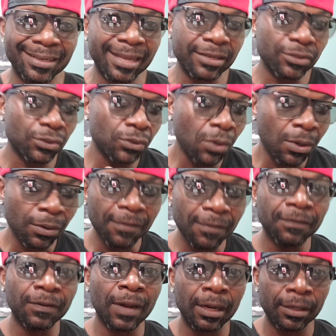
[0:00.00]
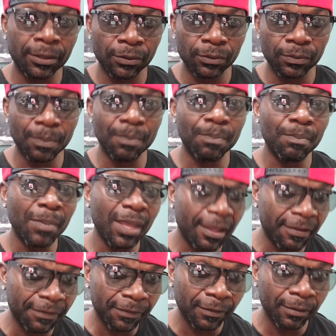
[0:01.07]
that store of value
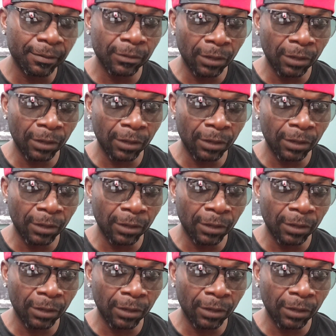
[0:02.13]
myth